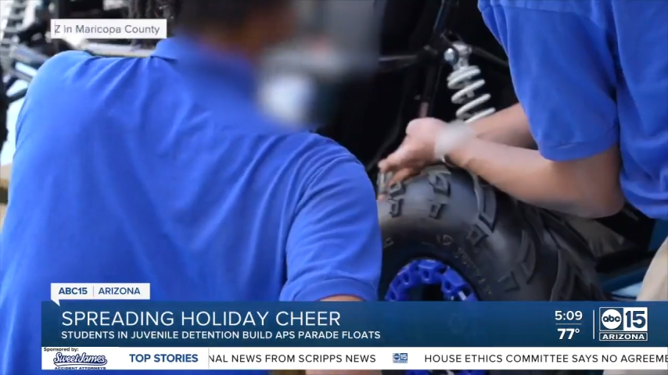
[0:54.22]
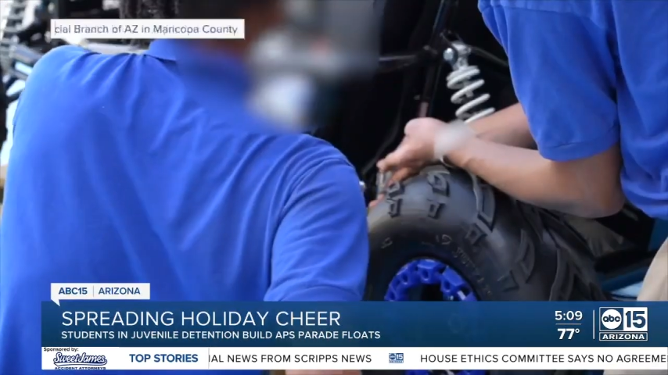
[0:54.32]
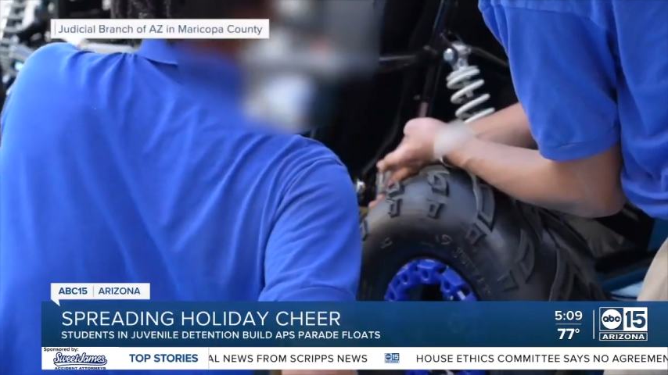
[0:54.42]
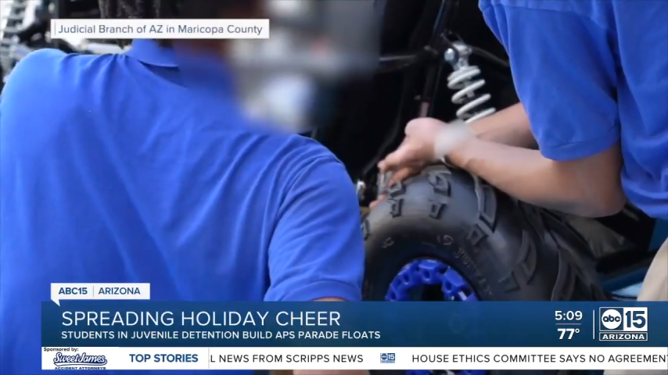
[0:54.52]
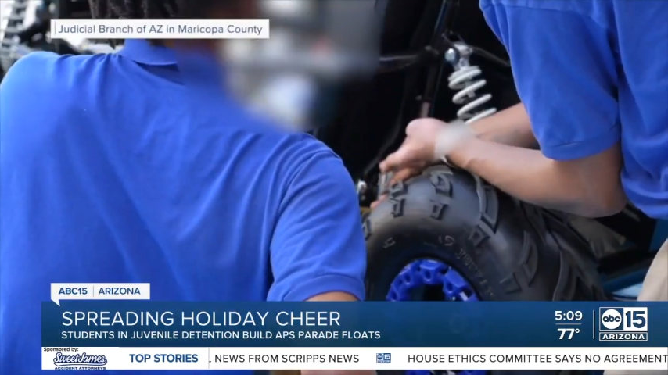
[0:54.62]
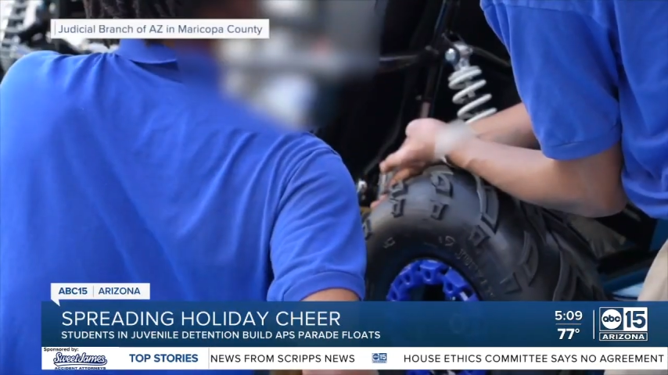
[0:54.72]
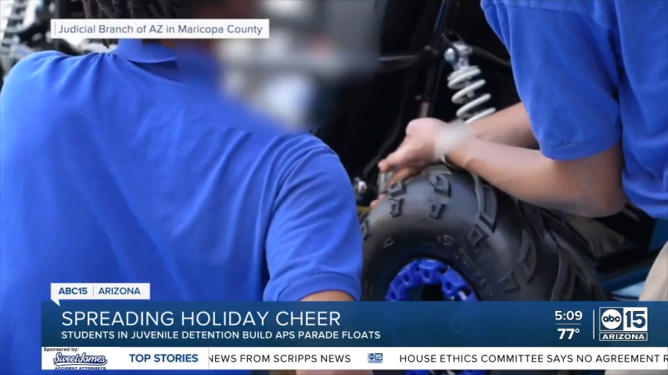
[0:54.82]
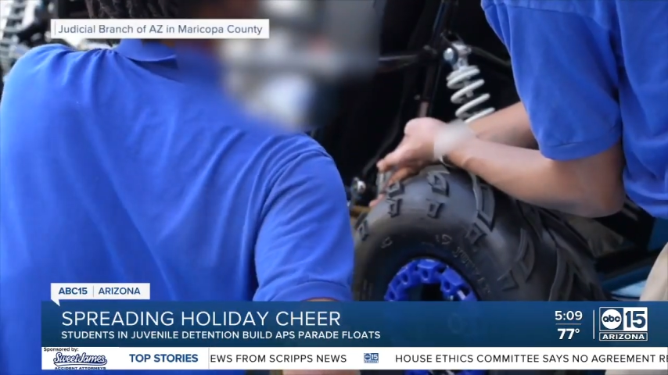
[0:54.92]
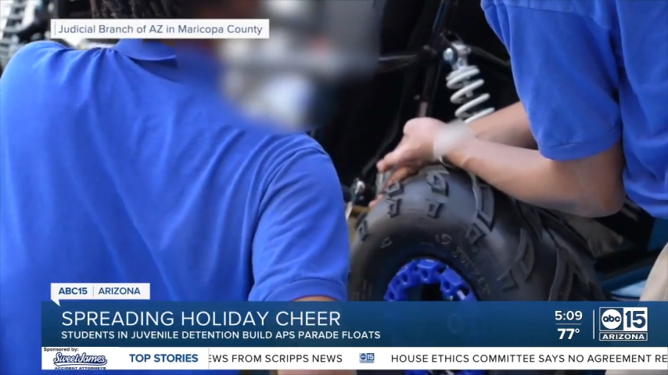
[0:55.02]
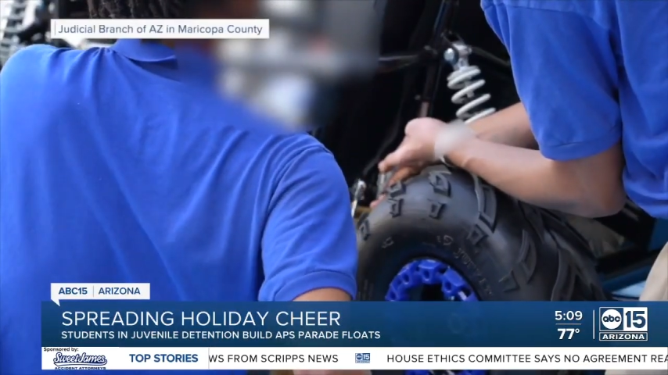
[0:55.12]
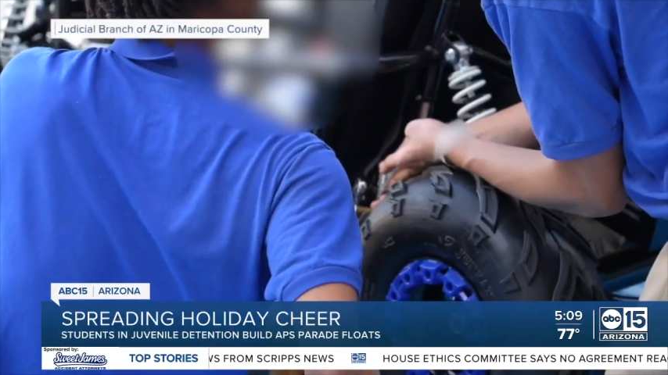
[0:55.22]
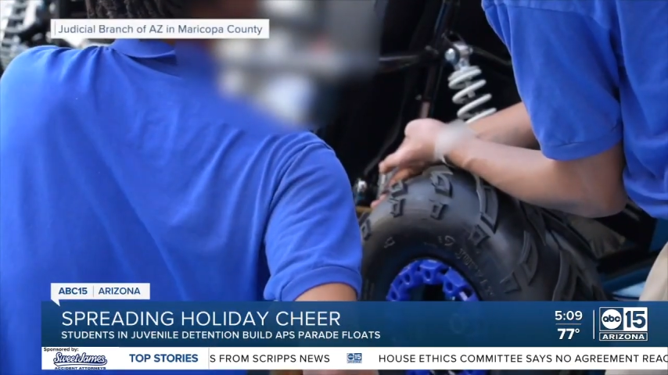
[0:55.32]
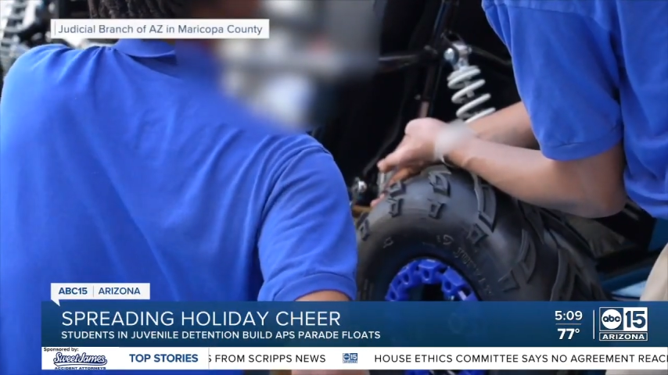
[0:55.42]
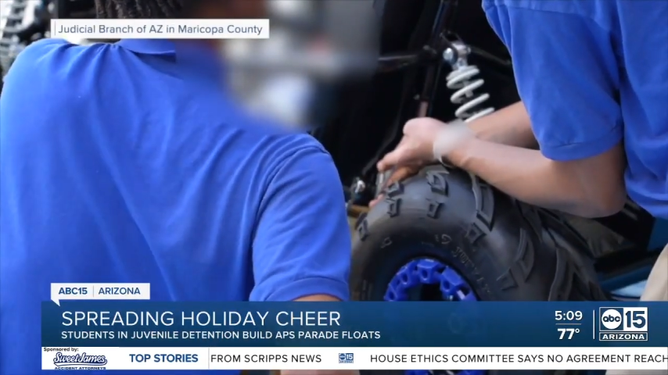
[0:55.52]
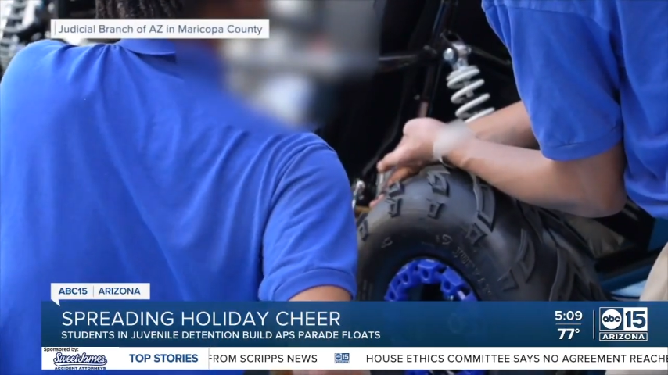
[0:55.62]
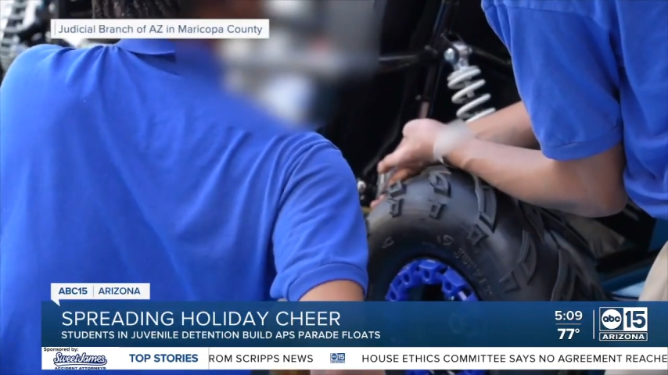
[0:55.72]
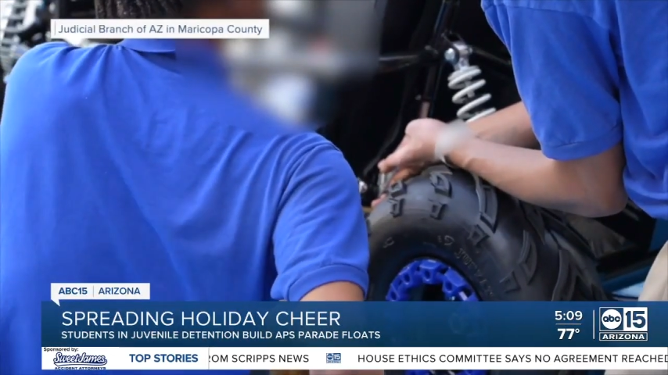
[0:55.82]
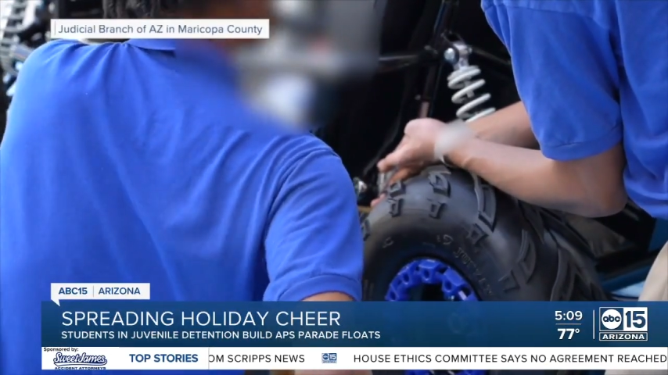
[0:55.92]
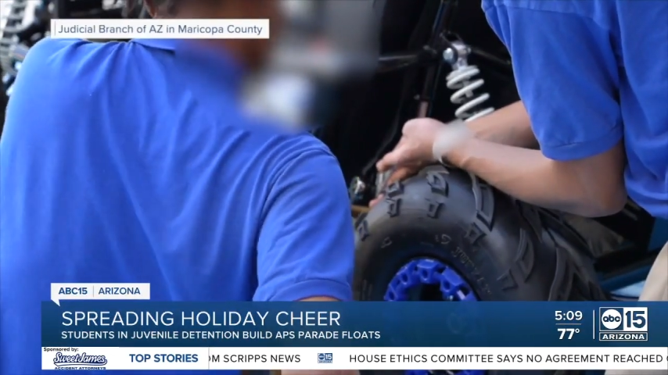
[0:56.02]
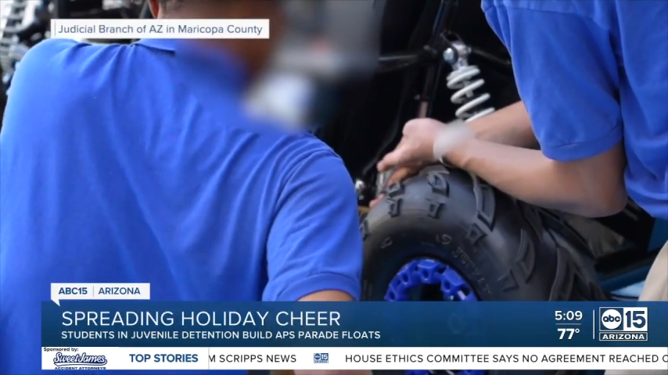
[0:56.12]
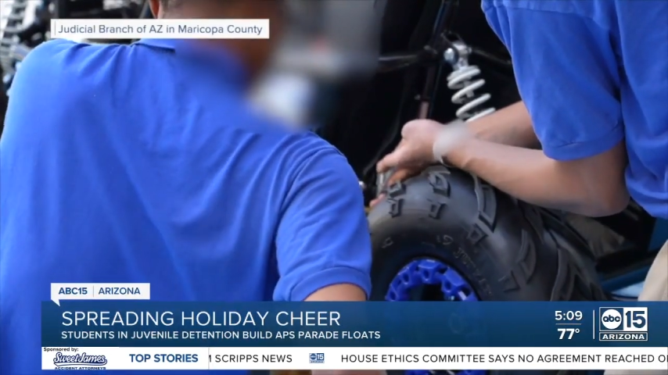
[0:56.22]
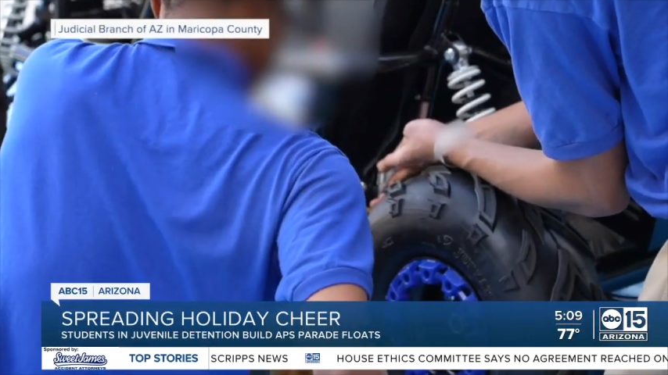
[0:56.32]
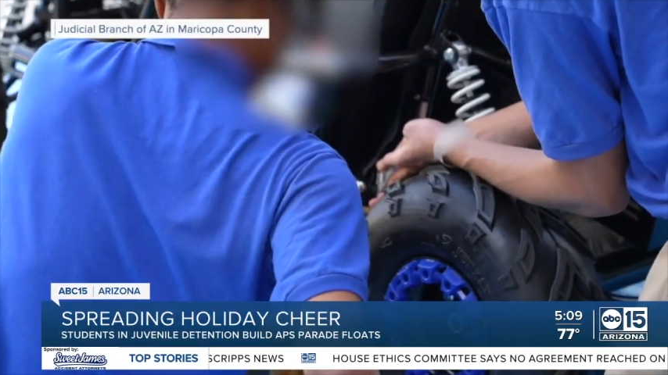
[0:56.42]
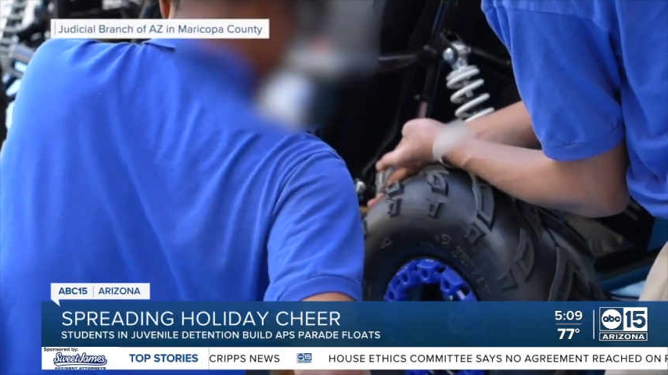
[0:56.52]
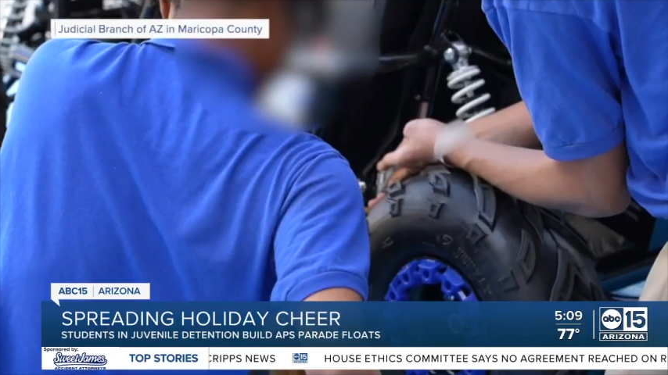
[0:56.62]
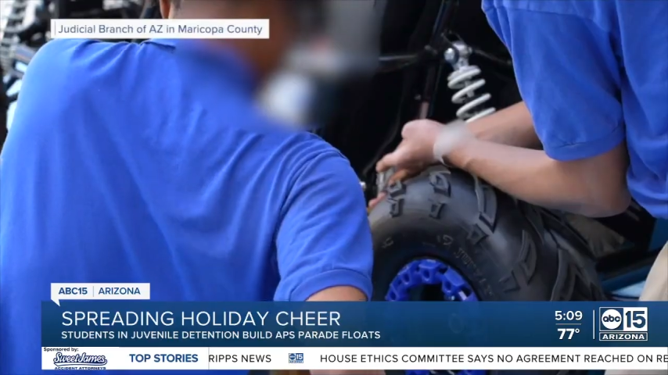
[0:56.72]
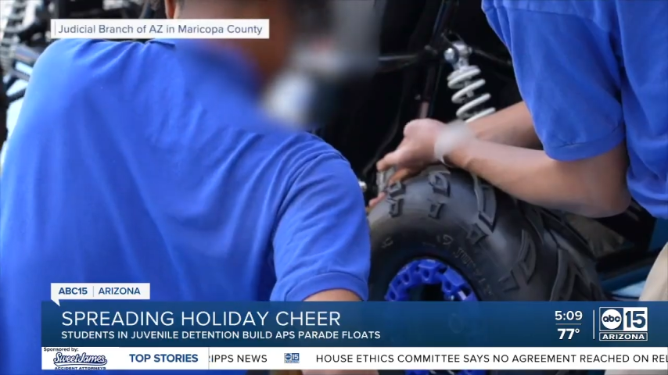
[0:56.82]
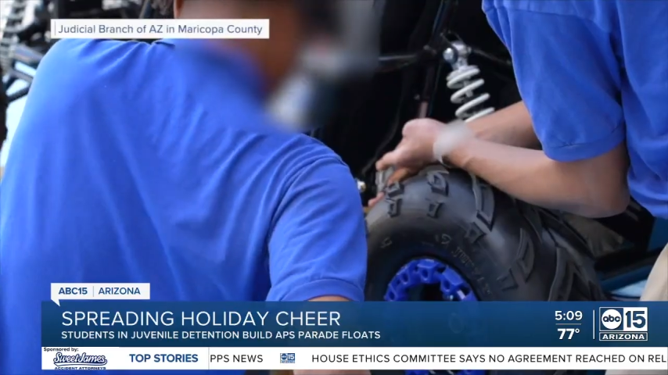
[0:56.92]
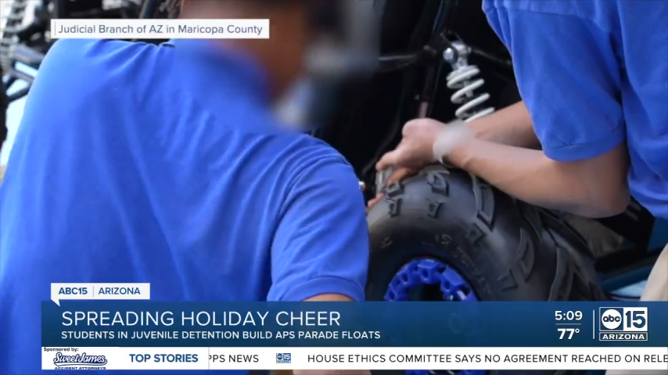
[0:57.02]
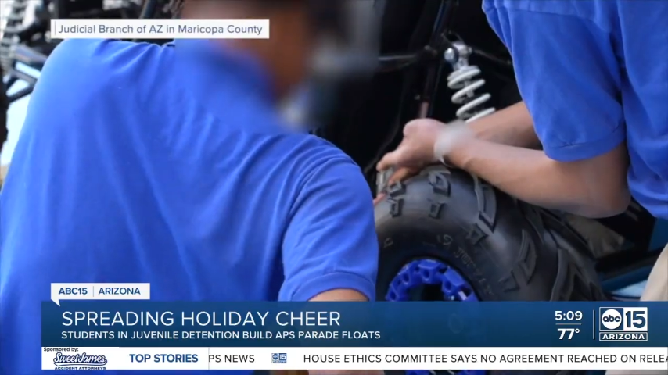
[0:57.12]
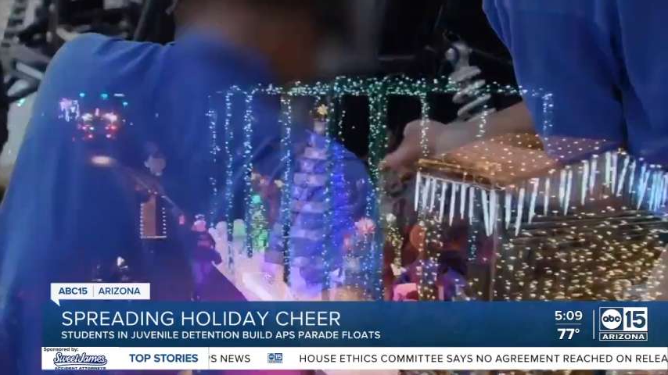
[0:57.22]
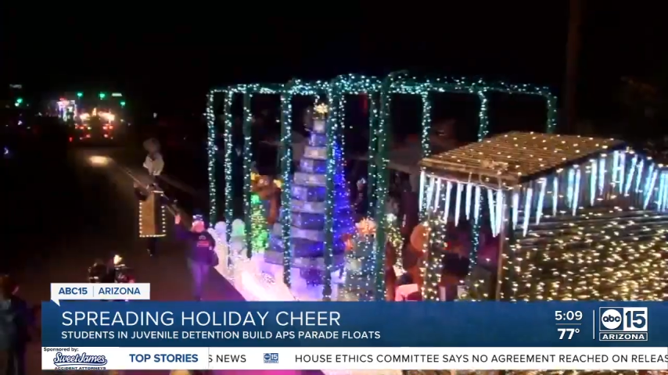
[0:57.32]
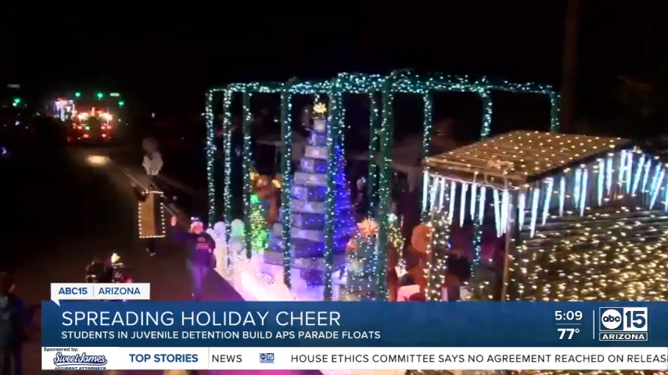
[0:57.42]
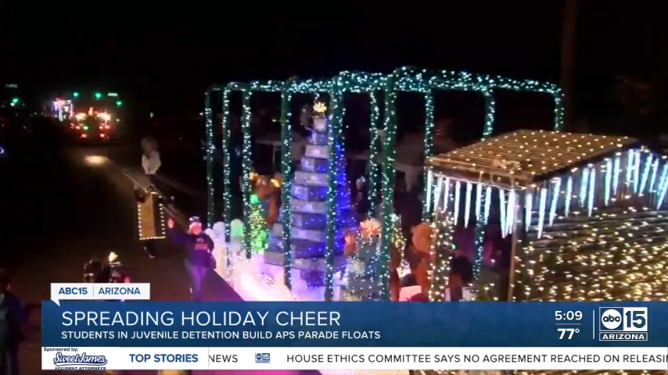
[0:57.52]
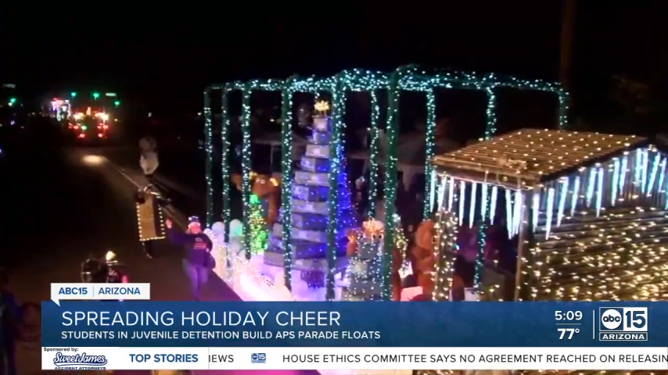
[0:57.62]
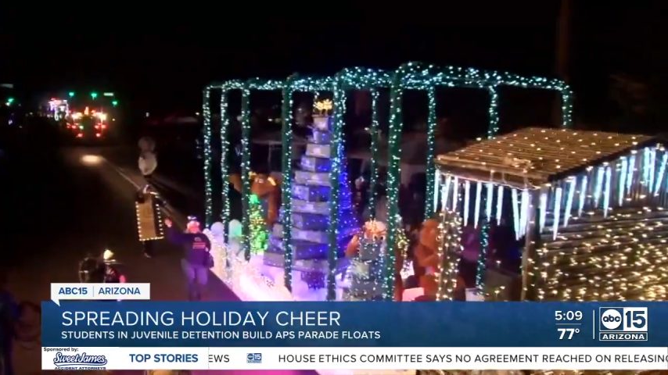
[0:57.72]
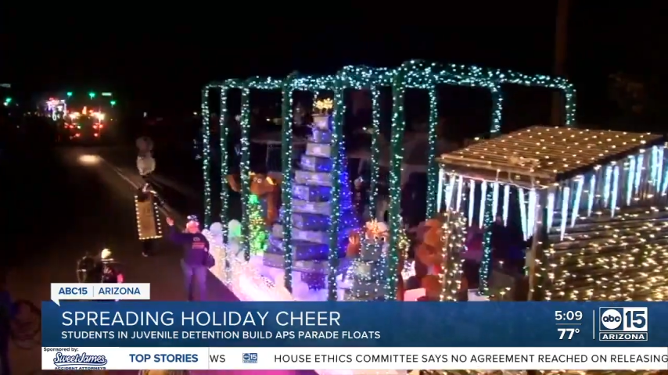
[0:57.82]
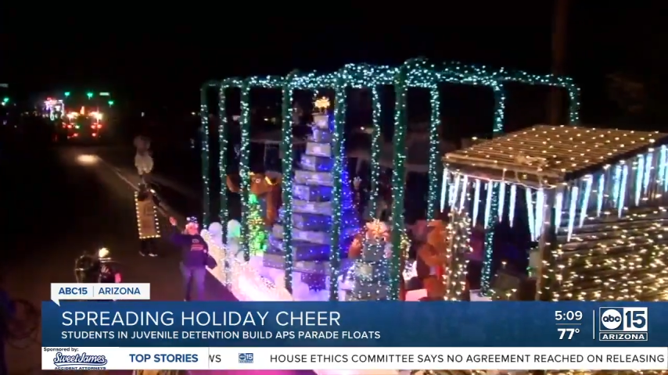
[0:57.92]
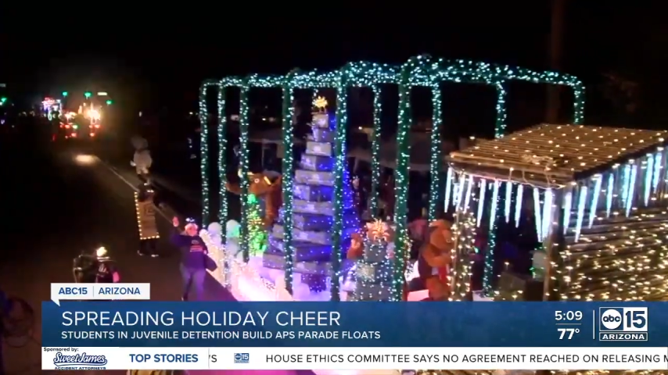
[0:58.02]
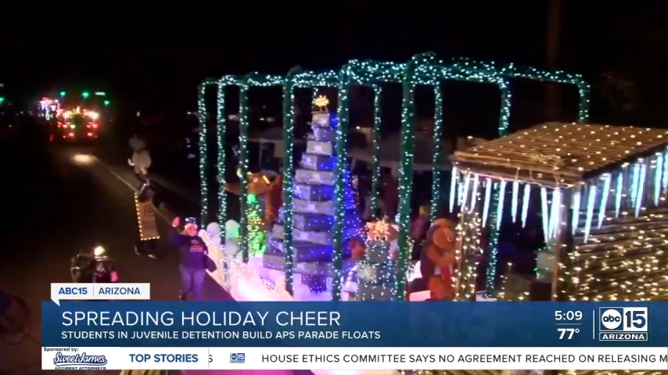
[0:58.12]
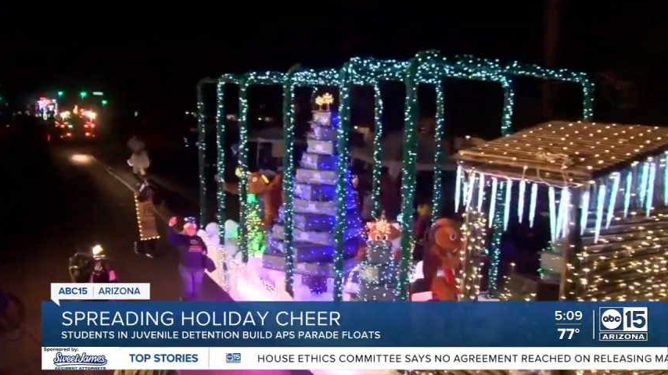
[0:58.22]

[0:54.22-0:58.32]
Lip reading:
No face is visible, so there are no lips to read.